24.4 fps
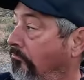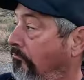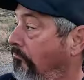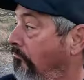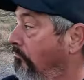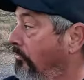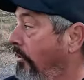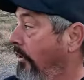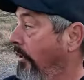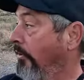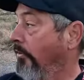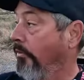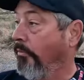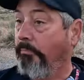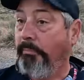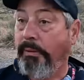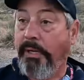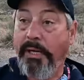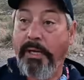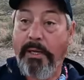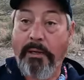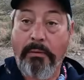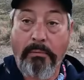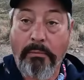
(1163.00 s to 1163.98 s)
round
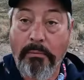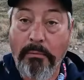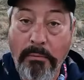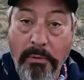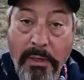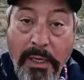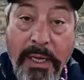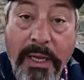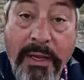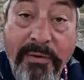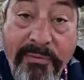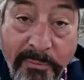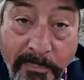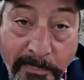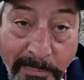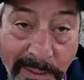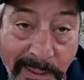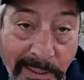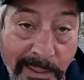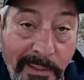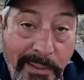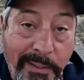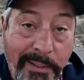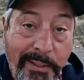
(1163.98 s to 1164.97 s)
about half a
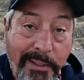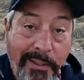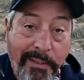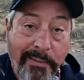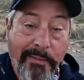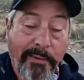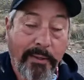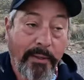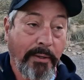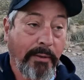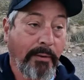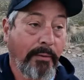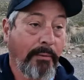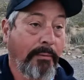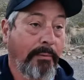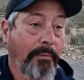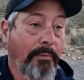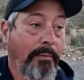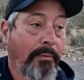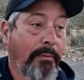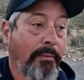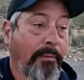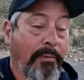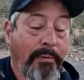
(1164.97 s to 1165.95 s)
mile to get there.
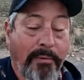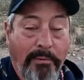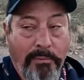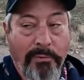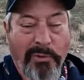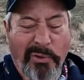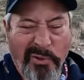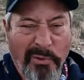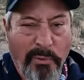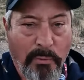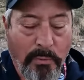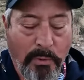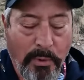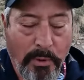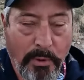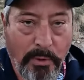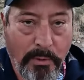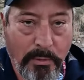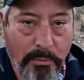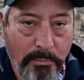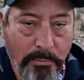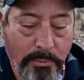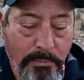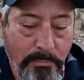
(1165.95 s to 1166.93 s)
You
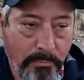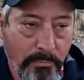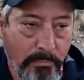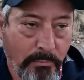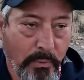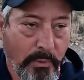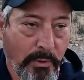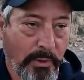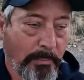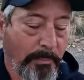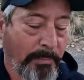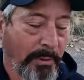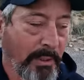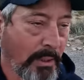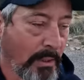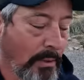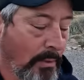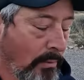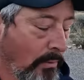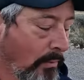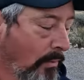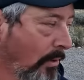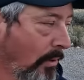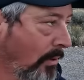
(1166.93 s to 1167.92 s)
walk, but boy, it'd be a
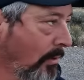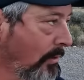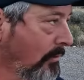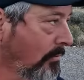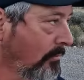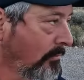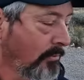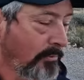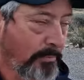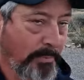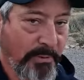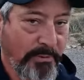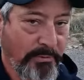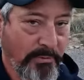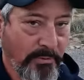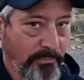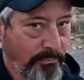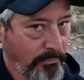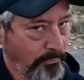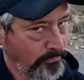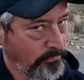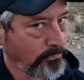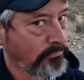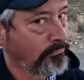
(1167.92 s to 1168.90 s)
long walk, especially
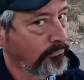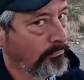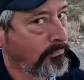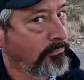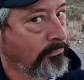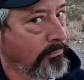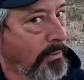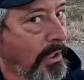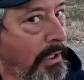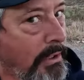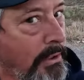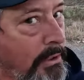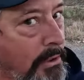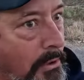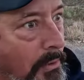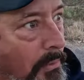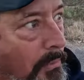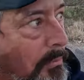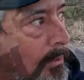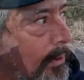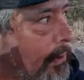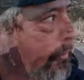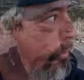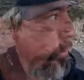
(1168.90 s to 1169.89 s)
if you had to
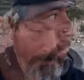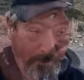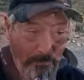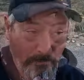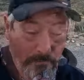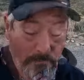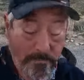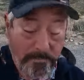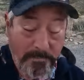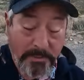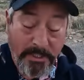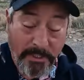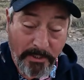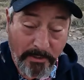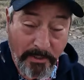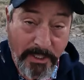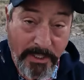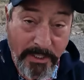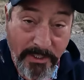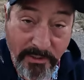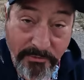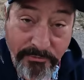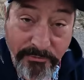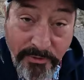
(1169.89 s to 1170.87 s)
go. It would be a
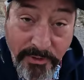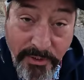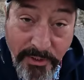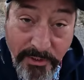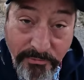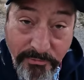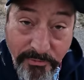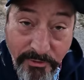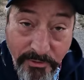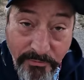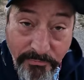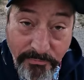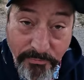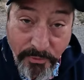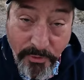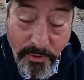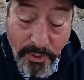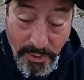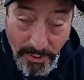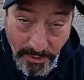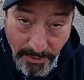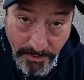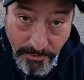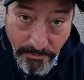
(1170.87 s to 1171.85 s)
great destination if you're
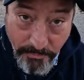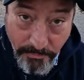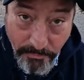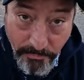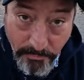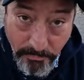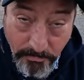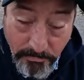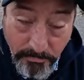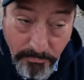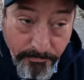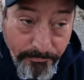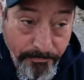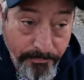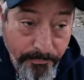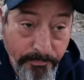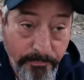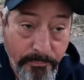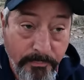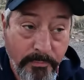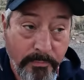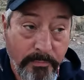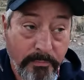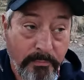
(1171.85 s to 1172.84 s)
a hiker.
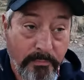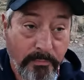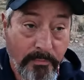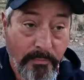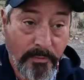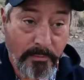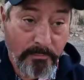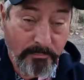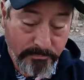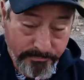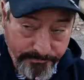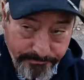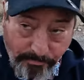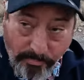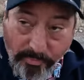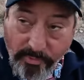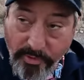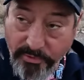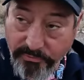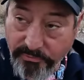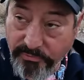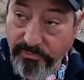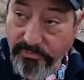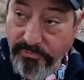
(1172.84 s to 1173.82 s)

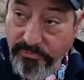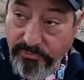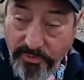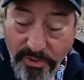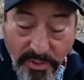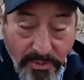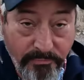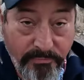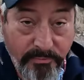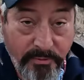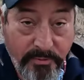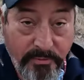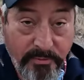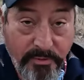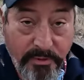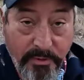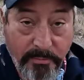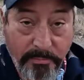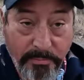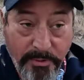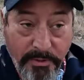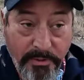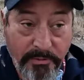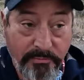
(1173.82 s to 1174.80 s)
This is definitely
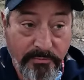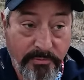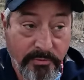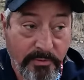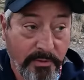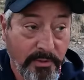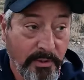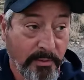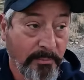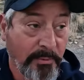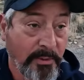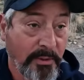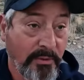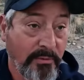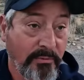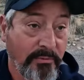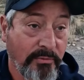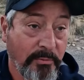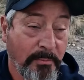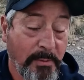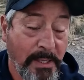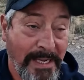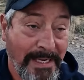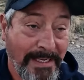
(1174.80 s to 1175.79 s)
a place to come and do
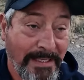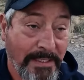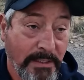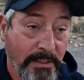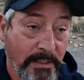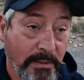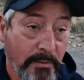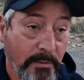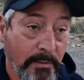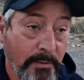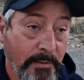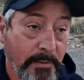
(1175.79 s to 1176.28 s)
some hiking.